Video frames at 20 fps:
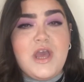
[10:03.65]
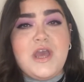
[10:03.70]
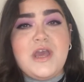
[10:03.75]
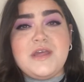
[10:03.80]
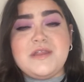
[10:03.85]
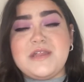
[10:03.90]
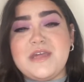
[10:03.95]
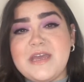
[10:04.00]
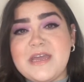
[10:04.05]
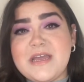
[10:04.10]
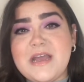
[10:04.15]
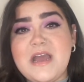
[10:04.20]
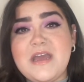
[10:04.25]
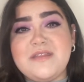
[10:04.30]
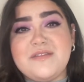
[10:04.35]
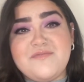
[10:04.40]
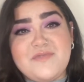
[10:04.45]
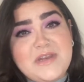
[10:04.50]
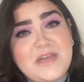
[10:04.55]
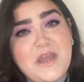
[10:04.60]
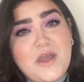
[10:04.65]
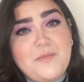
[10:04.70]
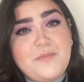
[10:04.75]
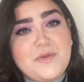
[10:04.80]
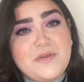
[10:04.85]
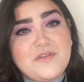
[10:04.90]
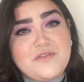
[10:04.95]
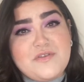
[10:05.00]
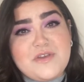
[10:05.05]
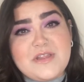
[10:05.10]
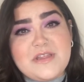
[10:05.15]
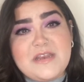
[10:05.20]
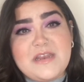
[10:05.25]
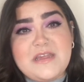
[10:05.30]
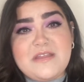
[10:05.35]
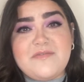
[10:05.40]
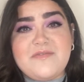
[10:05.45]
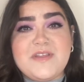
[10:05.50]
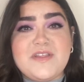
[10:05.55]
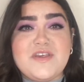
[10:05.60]
So yeah guys, I really hope you enjoyed
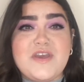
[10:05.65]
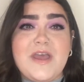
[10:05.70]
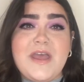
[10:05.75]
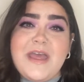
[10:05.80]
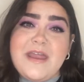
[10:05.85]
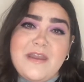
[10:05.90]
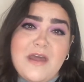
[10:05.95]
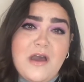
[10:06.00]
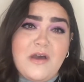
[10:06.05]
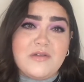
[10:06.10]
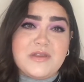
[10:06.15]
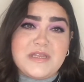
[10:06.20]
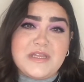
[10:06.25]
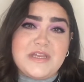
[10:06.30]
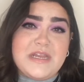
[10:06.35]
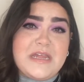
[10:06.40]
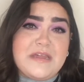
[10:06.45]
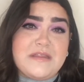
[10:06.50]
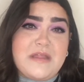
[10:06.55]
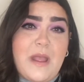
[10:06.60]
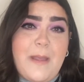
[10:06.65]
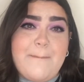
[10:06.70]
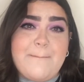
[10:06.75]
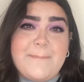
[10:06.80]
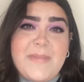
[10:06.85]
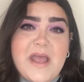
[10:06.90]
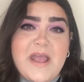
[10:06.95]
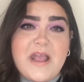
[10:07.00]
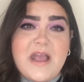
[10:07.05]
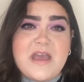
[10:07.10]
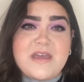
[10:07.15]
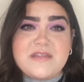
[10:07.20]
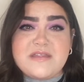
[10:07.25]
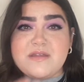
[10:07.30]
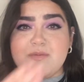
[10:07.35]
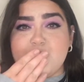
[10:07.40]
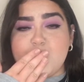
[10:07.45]
today's video, and I'll see you next time. Bye guys.